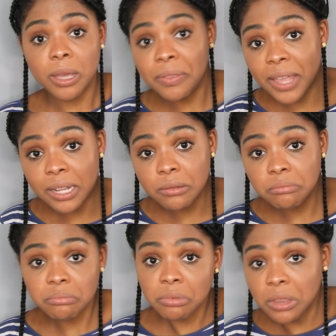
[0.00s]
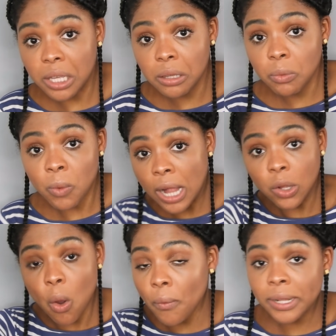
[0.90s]
in that thing
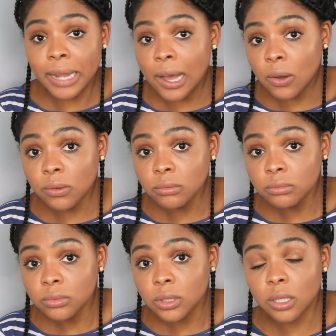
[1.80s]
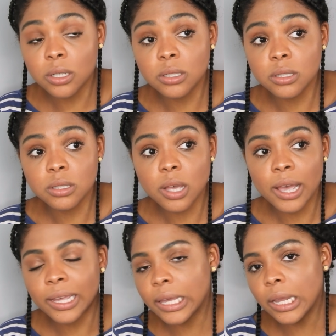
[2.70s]
while going down? because
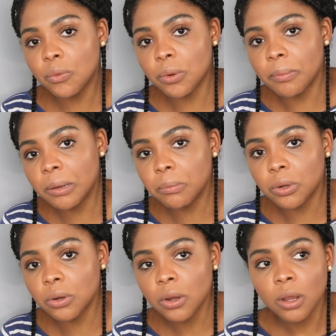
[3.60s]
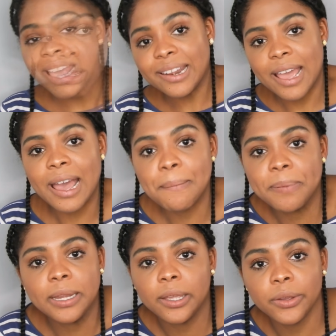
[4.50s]
I can't remember that
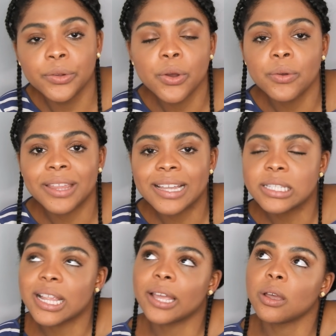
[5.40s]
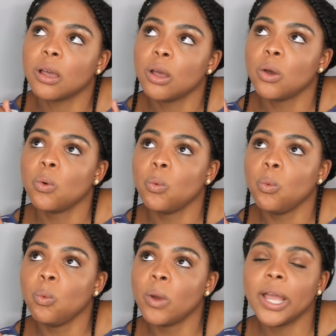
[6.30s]
happening, you know. That's like
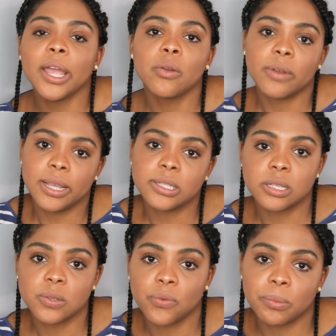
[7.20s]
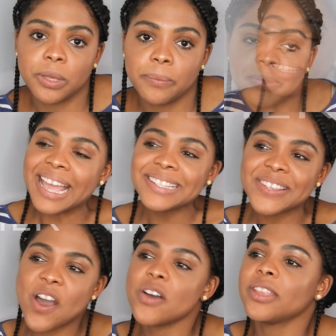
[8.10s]
way racist for me. The
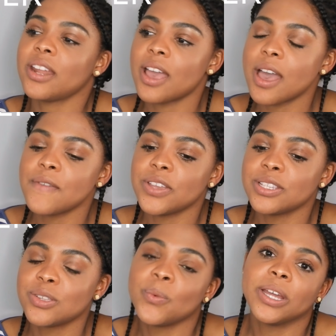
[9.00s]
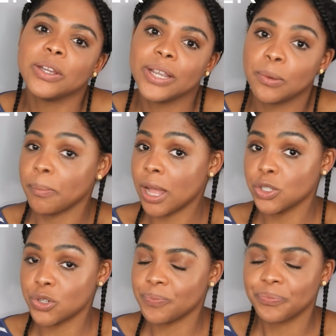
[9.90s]
next con that I have is the weather here in
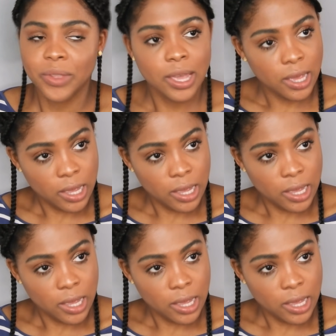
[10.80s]
Belgium.